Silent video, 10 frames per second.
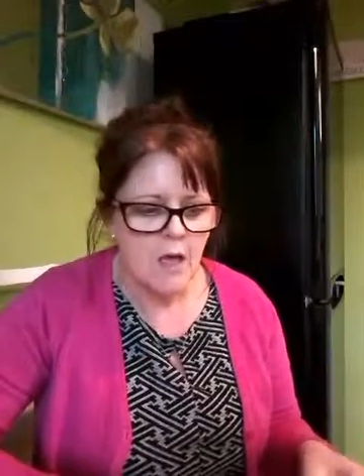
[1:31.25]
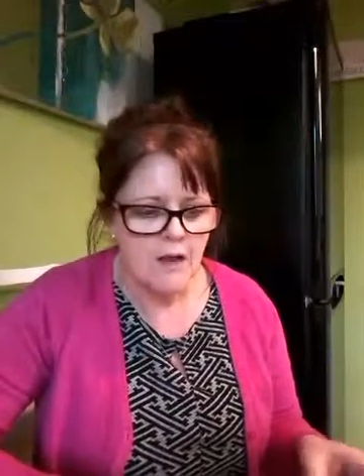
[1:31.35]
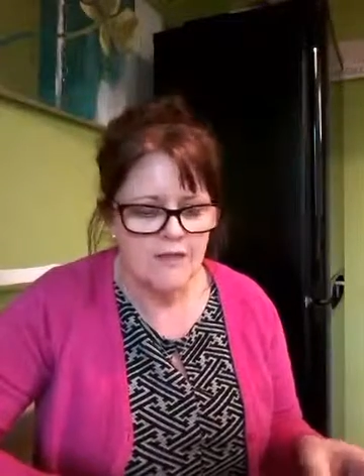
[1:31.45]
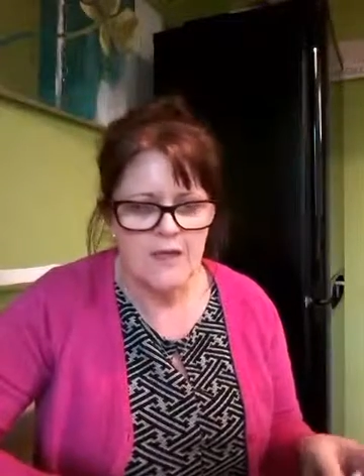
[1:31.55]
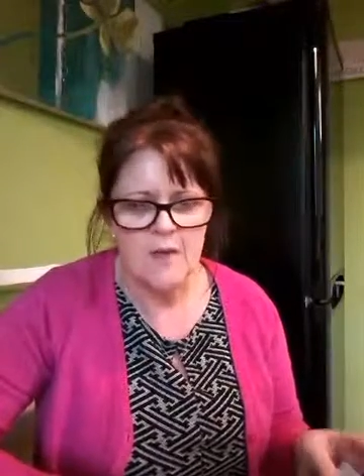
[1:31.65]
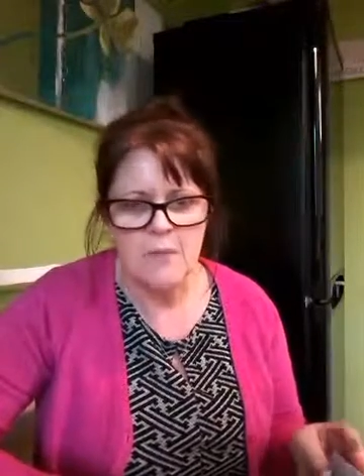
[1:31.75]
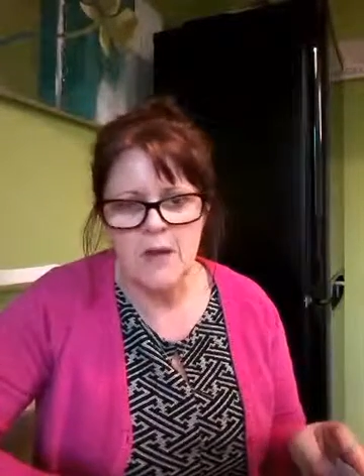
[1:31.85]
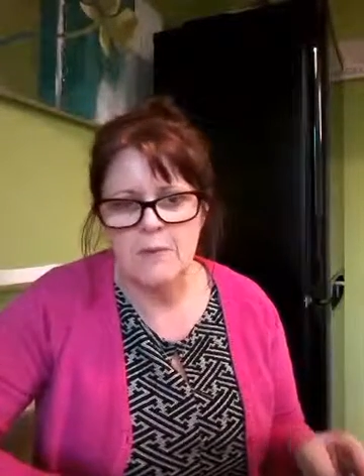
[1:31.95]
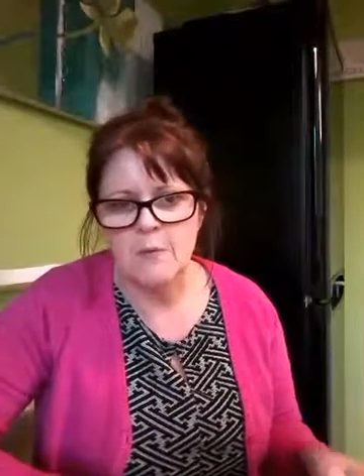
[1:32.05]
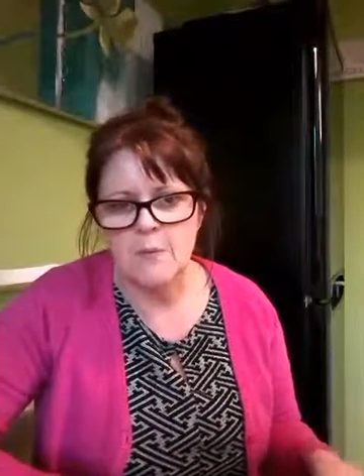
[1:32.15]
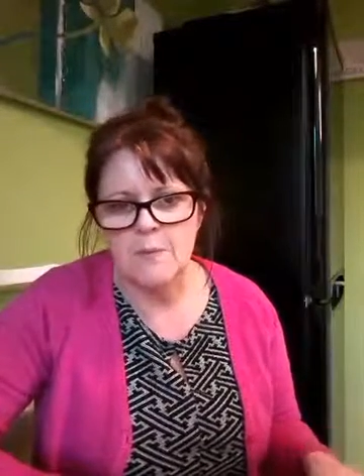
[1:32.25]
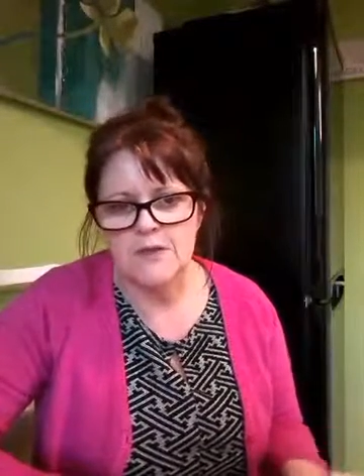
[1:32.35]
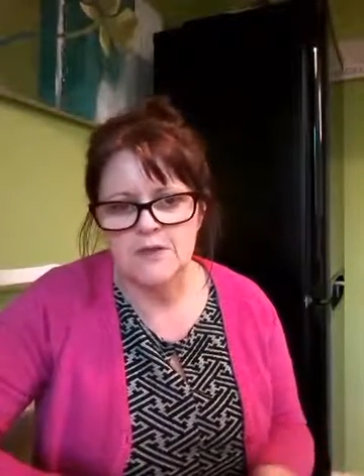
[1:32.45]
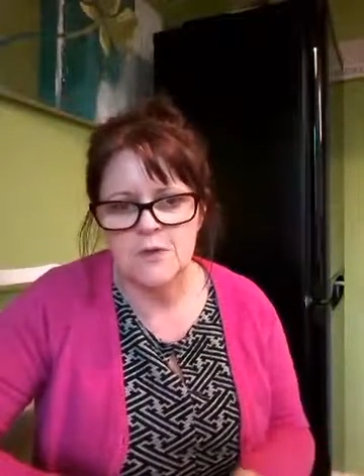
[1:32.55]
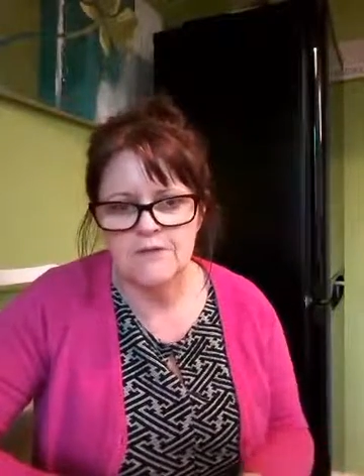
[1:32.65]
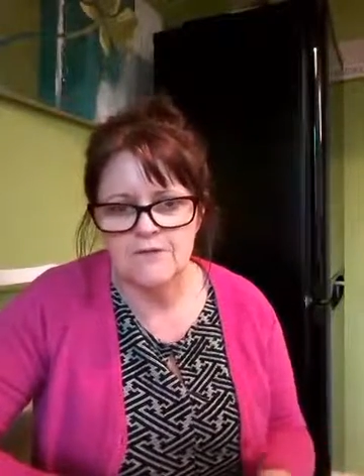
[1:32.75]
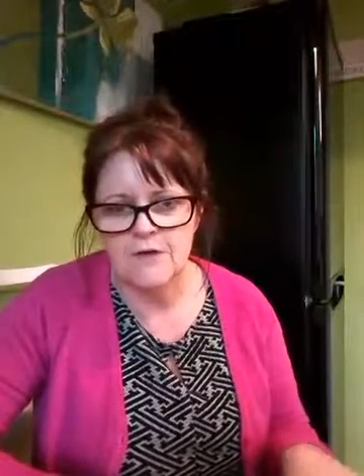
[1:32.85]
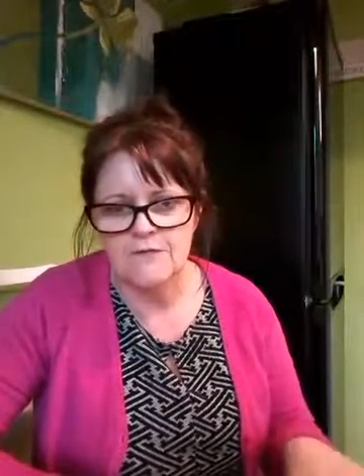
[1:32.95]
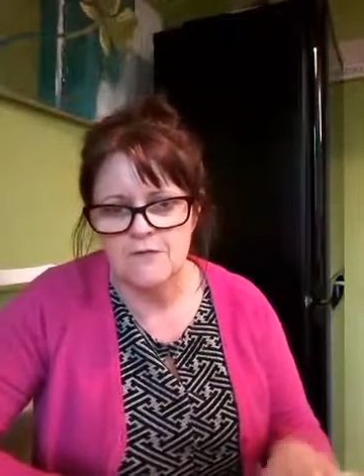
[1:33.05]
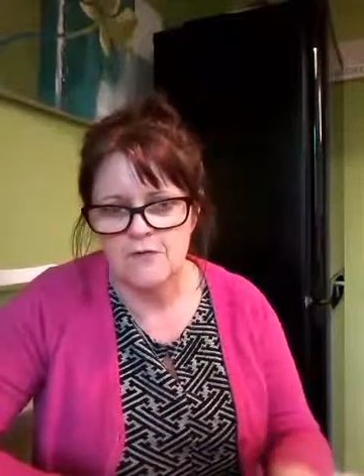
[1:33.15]
I think I paid about £1.25
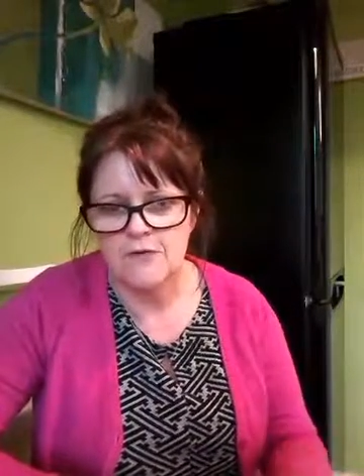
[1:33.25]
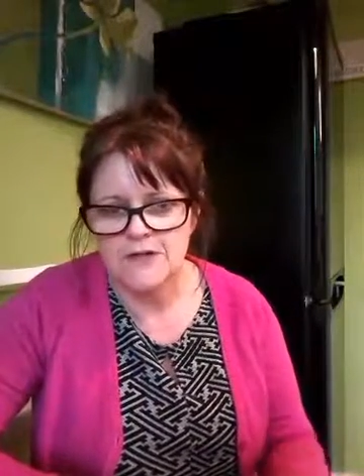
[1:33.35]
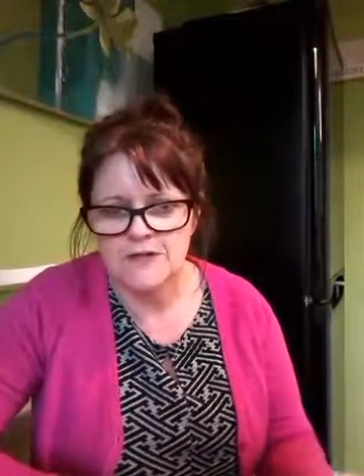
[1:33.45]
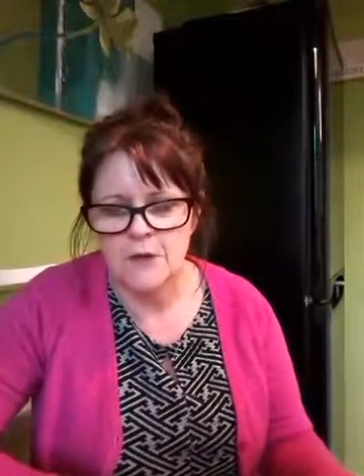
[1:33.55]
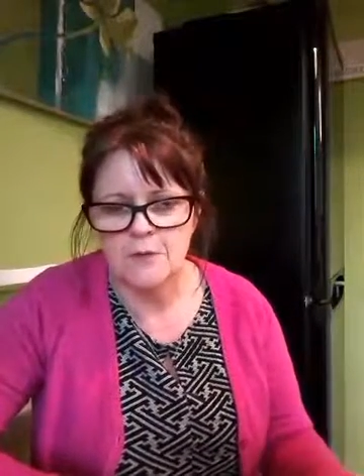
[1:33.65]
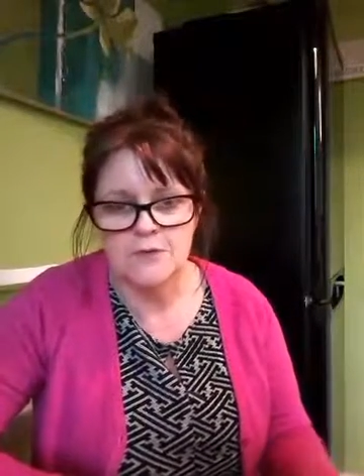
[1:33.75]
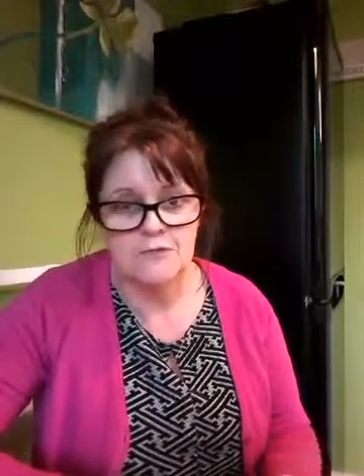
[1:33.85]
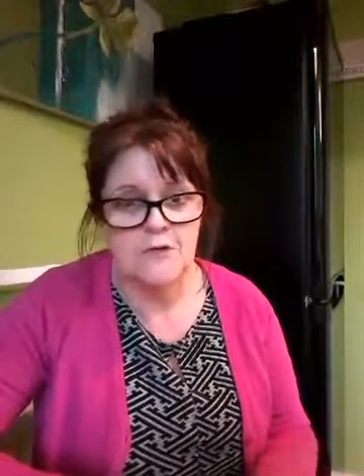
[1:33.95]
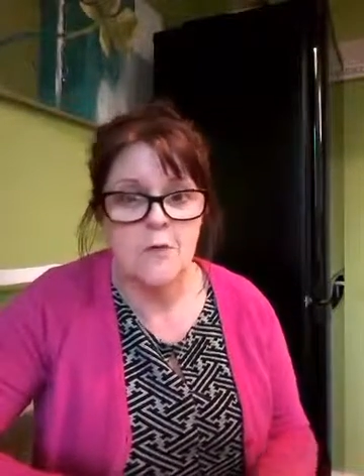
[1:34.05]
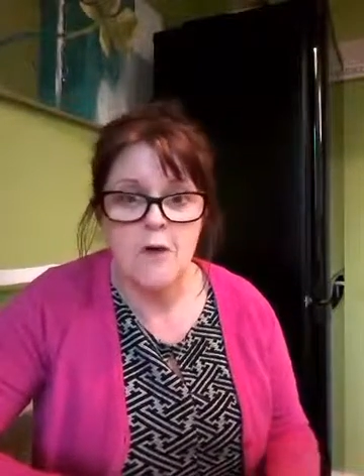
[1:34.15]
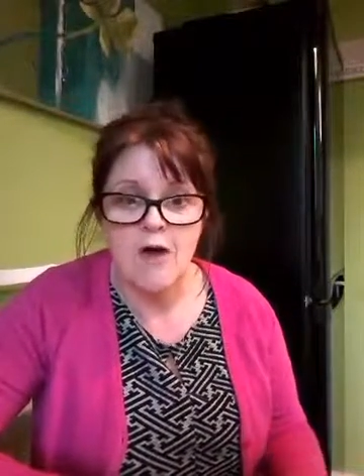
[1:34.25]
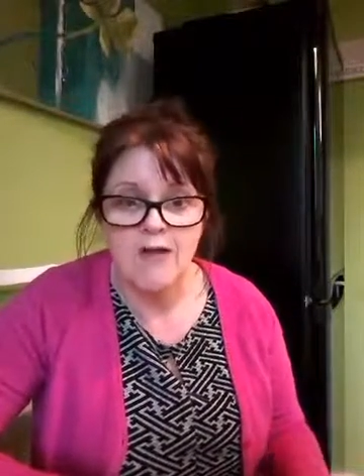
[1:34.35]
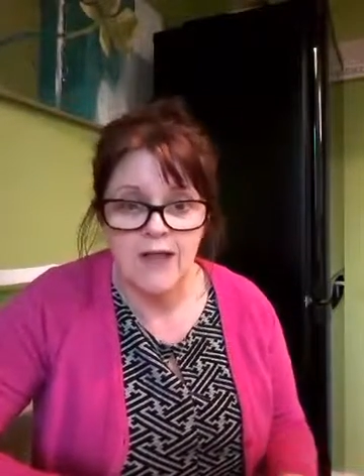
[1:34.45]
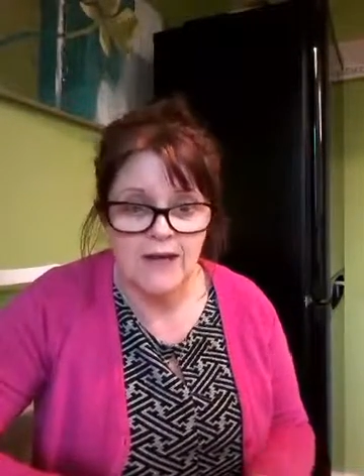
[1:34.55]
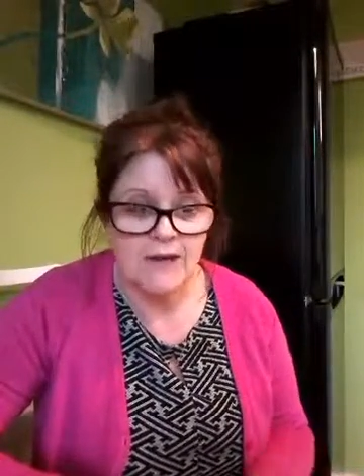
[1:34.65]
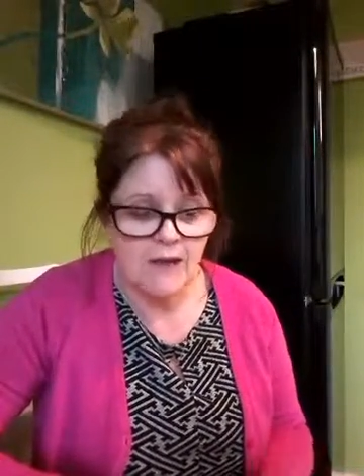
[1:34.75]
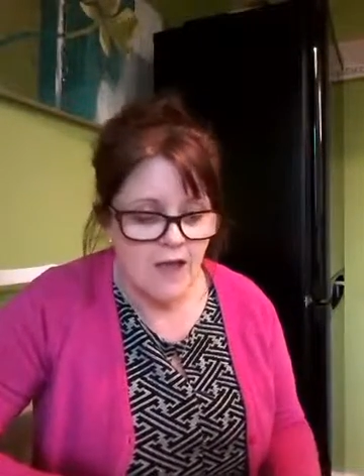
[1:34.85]
for it, so it was a real bargain.